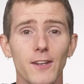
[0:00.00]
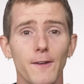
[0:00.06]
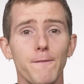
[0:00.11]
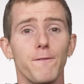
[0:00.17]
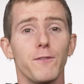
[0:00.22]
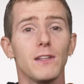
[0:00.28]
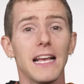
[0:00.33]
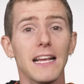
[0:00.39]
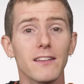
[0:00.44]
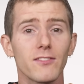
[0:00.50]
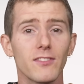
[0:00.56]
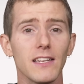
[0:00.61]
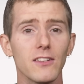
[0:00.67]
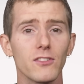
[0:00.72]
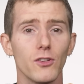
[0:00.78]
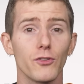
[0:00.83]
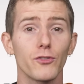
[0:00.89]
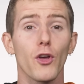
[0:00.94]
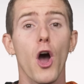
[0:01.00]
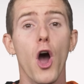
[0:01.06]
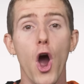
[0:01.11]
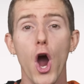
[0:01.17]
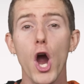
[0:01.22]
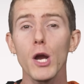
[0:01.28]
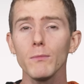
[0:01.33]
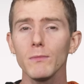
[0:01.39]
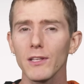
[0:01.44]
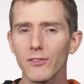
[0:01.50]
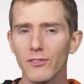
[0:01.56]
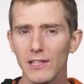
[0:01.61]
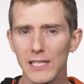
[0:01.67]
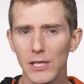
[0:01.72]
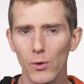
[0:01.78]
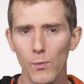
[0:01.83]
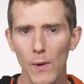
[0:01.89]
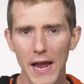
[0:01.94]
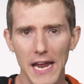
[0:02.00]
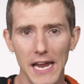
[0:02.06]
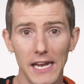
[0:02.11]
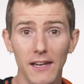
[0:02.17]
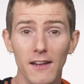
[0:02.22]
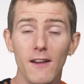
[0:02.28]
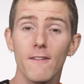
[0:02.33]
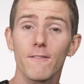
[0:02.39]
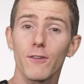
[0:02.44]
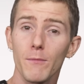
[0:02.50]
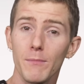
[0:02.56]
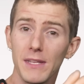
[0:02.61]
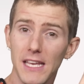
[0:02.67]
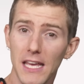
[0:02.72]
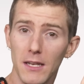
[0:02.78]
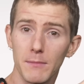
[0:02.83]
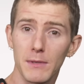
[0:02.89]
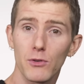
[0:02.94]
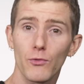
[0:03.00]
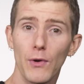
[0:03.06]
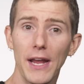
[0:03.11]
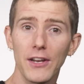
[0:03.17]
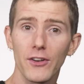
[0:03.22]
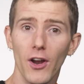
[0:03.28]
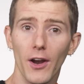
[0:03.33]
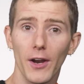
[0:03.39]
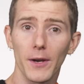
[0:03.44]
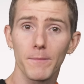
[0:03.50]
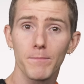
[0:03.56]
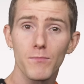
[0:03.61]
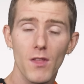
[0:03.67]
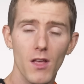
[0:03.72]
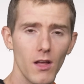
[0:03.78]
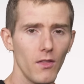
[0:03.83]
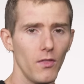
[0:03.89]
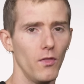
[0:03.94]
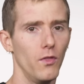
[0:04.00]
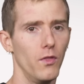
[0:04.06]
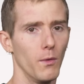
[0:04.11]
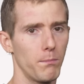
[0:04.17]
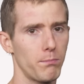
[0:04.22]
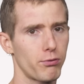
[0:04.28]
deflect signals harmlessly away from the enemy radar. The